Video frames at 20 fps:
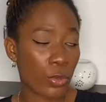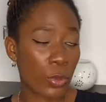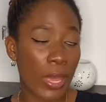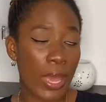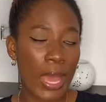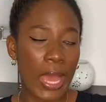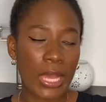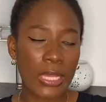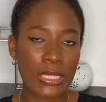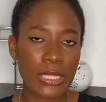So
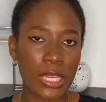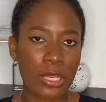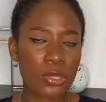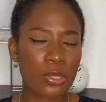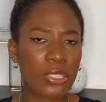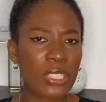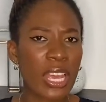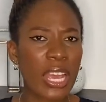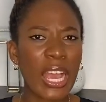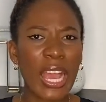I asked her,
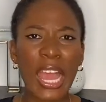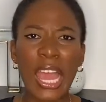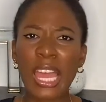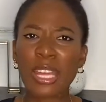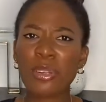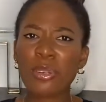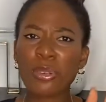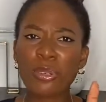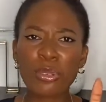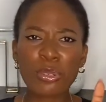she was like,
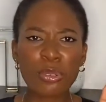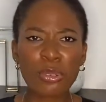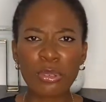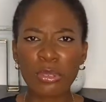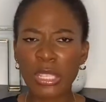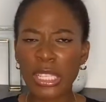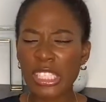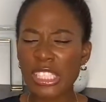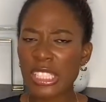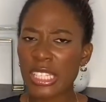
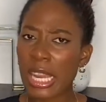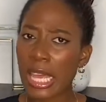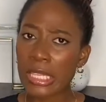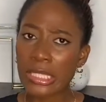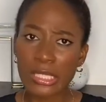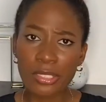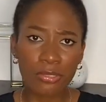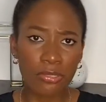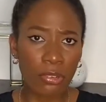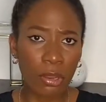no, that she
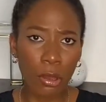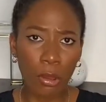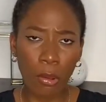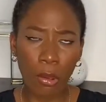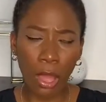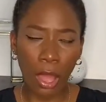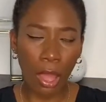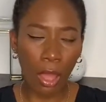likes the floor.